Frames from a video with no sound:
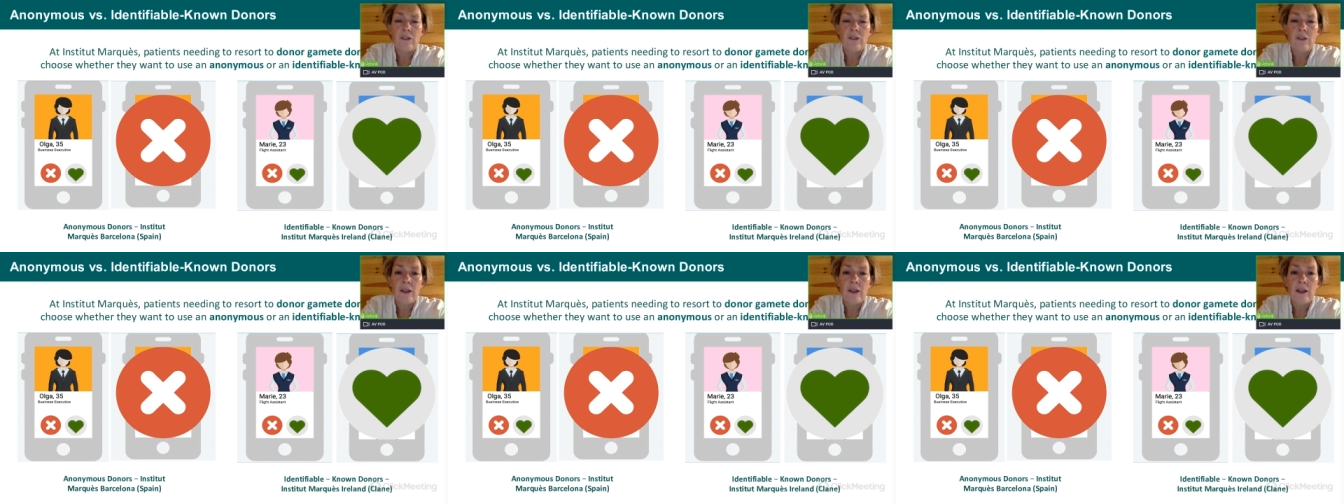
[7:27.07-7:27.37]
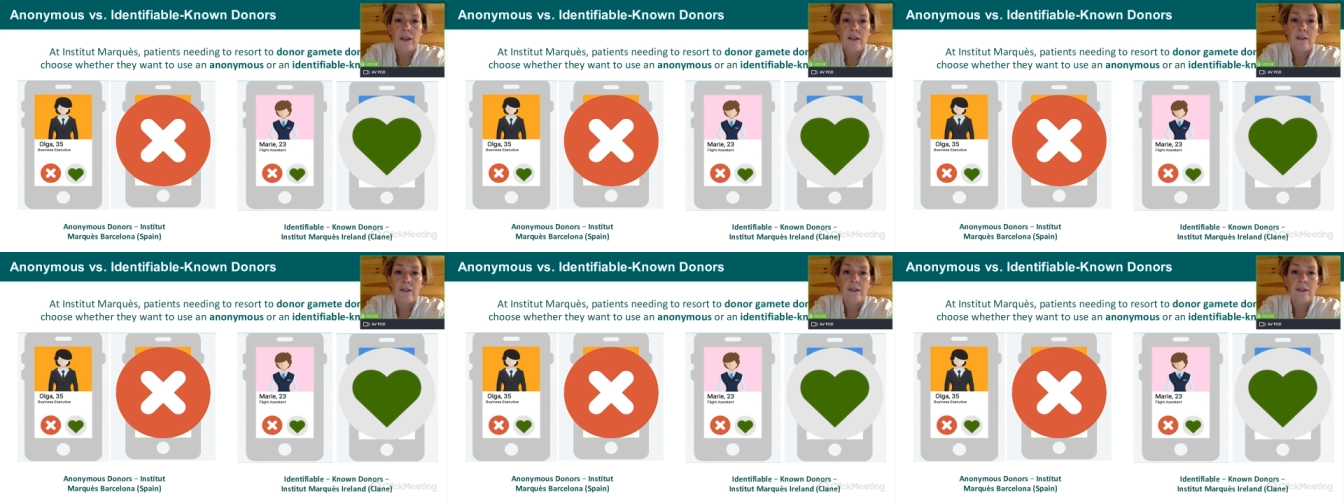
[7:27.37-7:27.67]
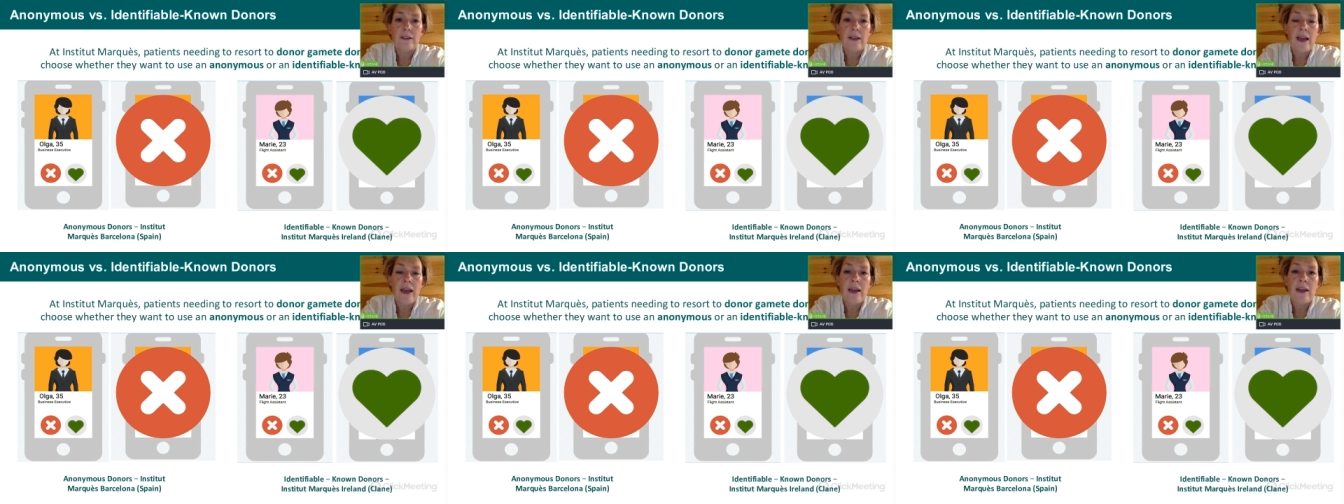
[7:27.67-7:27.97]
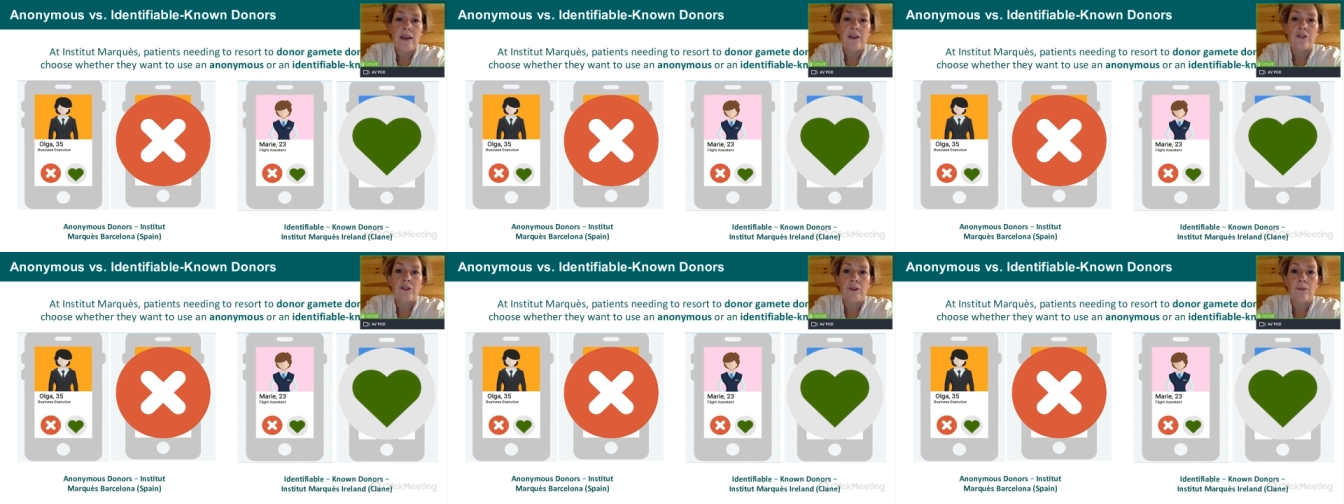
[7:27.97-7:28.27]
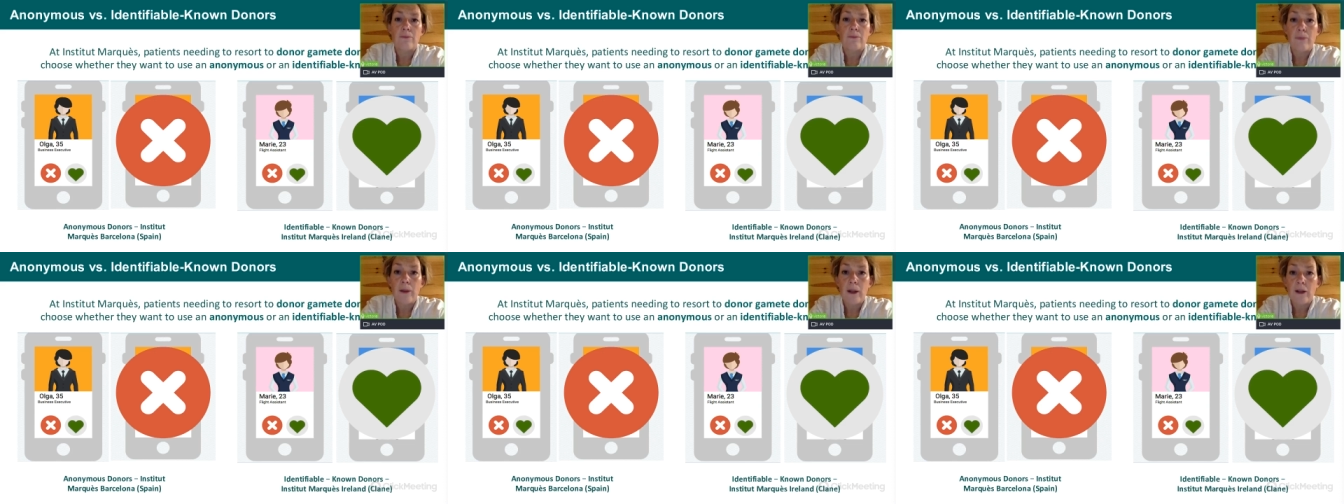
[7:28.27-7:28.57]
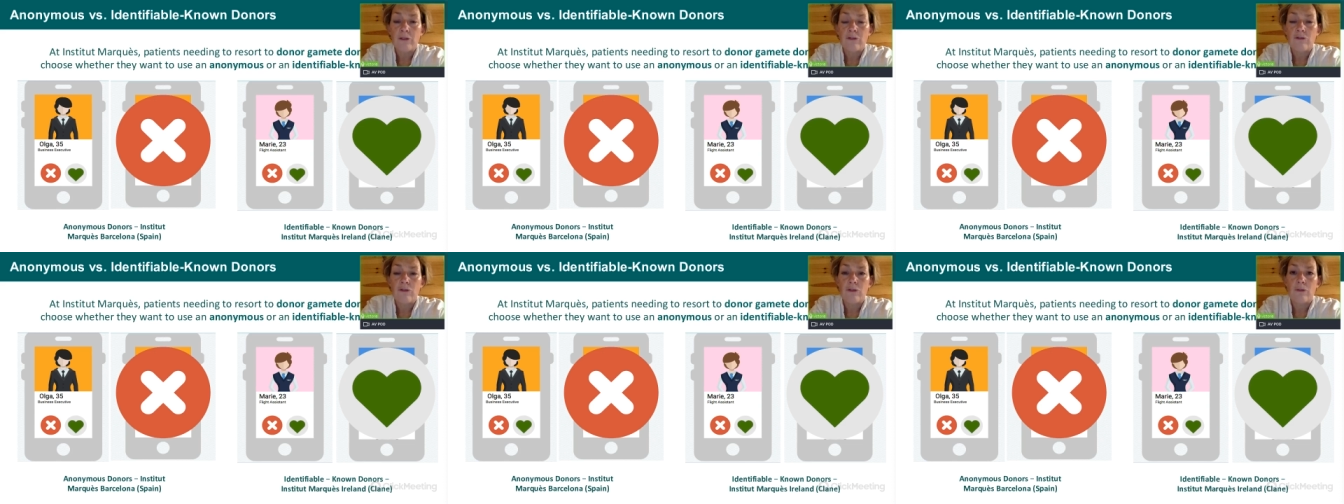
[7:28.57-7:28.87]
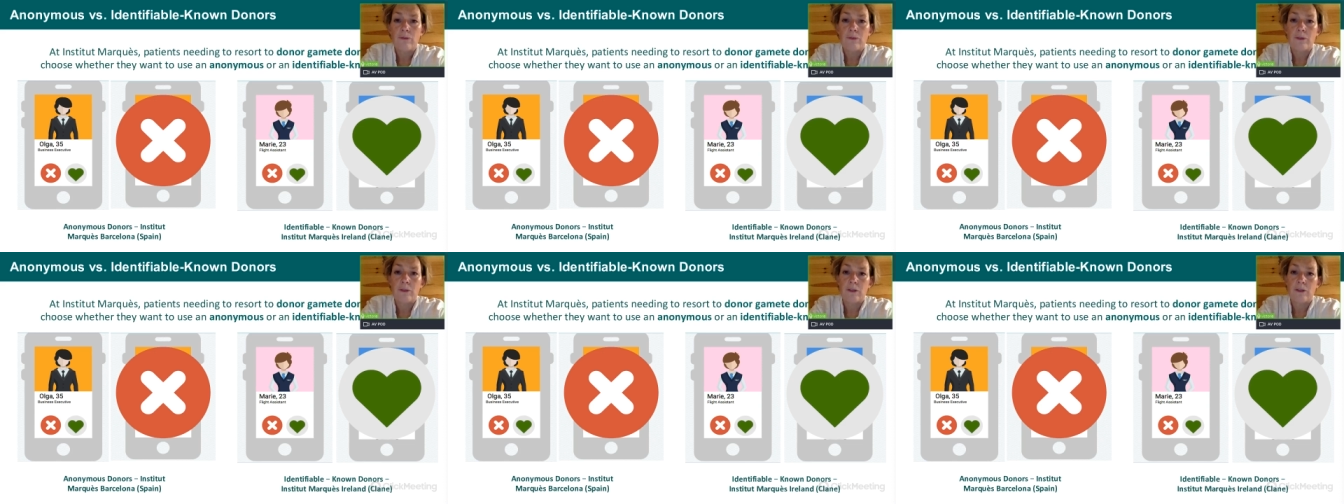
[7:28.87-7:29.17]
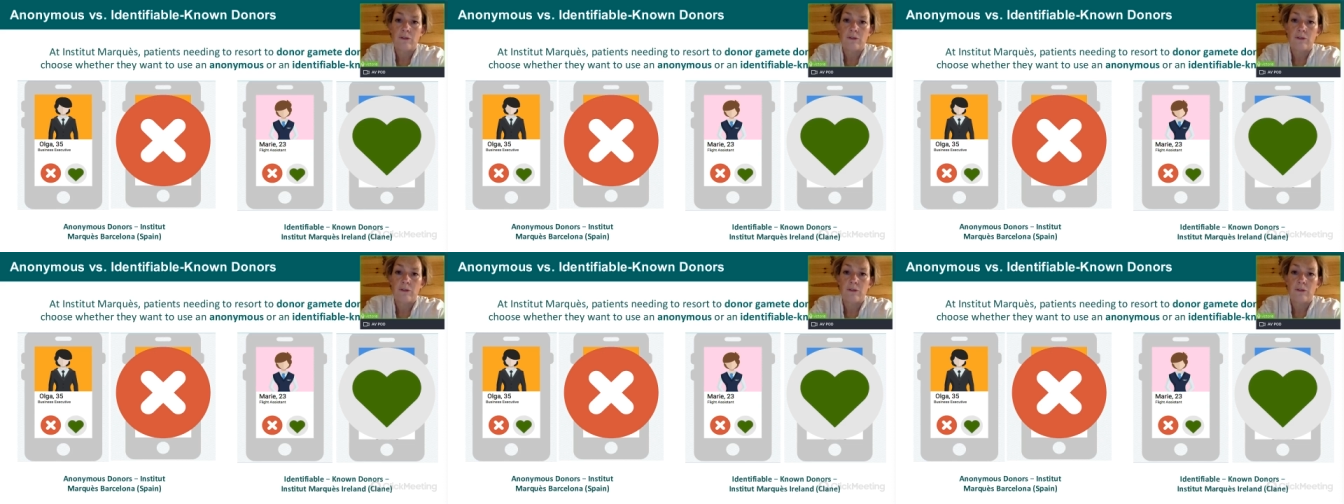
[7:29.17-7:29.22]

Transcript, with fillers: traits, age, and blood group